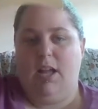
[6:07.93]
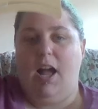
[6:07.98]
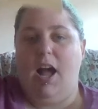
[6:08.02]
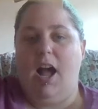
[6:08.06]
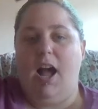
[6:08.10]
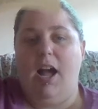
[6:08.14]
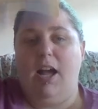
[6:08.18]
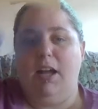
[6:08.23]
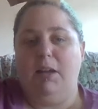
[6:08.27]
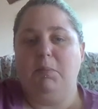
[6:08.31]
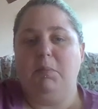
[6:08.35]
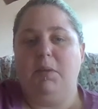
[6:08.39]

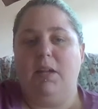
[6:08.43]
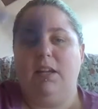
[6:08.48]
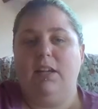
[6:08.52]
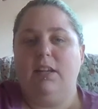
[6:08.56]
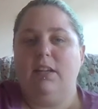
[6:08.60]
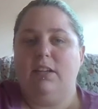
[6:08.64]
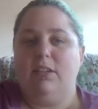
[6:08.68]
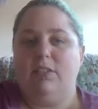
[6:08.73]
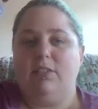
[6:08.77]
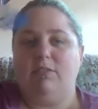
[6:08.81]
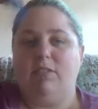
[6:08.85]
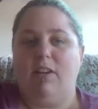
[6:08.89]
I'm getting
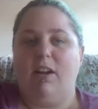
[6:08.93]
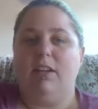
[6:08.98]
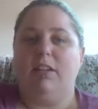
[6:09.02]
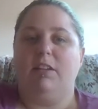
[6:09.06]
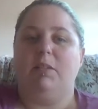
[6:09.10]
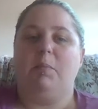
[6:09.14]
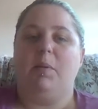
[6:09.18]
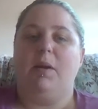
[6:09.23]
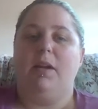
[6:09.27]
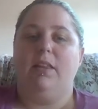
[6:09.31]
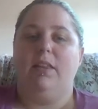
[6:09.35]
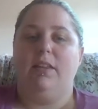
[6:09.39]
distracted
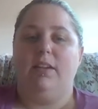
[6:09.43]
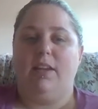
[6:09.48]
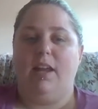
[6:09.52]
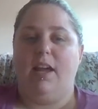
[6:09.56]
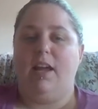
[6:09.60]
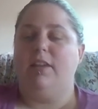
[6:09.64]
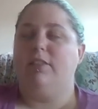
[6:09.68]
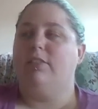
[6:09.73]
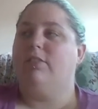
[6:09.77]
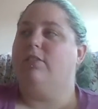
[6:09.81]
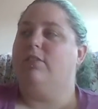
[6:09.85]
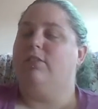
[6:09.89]
by the
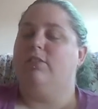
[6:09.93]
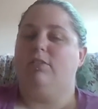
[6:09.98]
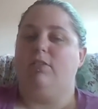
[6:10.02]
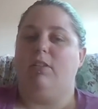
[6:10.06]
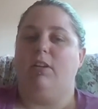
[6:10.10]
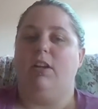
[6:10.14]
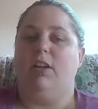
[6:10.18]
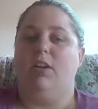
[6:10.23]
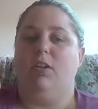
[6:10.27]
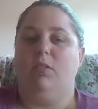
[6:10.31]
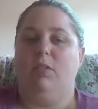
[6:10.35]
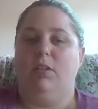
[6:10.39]
tassels, so I
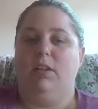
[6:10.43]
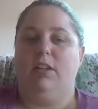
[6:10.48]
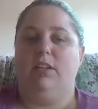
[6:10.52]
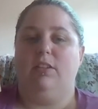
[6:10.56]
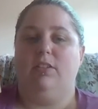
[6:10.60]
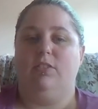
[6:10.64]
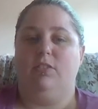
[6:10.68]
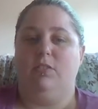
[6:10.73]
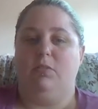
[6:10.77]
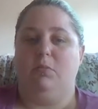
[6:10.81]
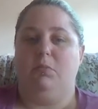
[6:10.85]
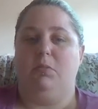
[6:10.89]
can only
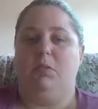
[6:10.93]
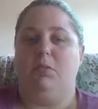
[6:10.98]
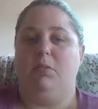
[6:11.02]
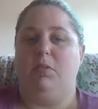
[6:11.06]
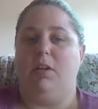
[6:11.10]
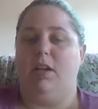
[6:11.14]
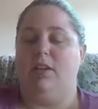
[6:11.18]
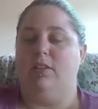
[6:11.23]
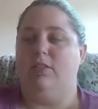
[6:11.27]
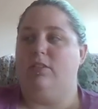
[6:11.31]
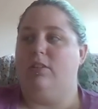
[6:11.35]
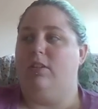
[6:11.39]
assume you
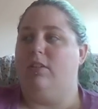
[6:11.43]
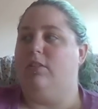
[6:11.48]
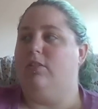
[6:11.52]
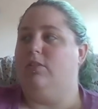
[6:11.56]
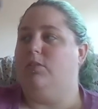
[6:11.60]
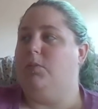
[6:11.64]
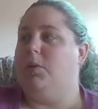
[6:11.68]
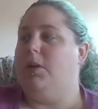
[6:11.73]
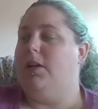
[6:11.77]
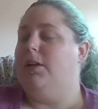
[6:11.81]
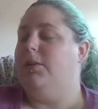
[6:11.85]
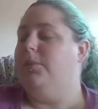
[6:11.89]
guys are as
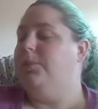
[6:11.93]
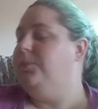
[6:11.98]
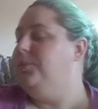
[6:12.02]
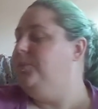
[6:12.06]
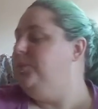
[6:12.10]
well.